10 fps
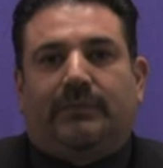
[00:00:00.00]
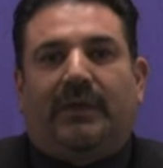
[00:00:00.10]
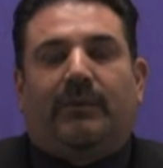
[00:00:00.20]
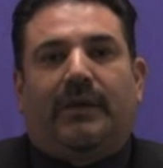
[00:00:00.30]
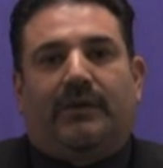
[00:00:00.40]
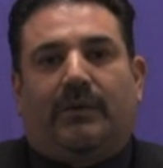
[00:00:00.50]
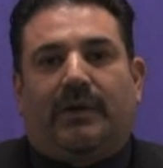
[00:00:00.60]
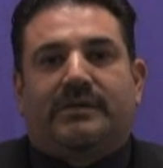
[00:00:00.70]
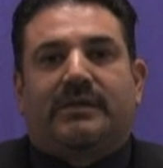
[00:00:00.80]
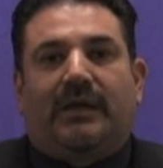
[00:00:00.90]
being right there
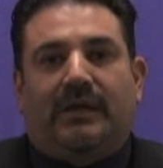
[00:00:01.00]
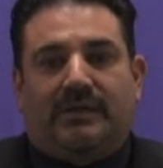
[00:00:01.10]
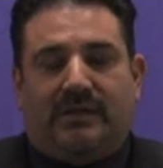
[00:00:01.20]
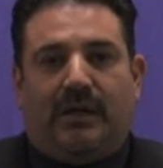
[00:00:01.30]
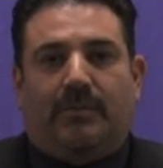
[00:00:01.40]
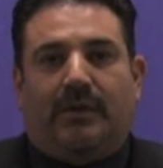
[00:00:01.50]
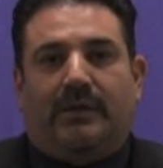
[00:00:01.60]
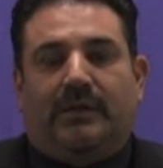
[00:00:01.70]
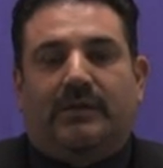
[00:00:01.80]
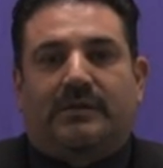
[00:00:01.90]
on scene as they
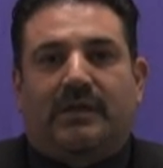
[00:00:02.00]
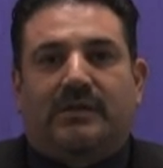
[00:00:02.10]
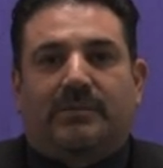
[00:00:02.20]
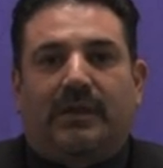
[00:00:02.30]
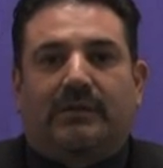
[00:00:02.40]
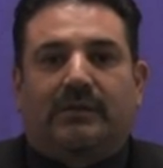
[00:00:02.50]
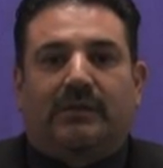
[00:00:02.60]
apprehended the suspect.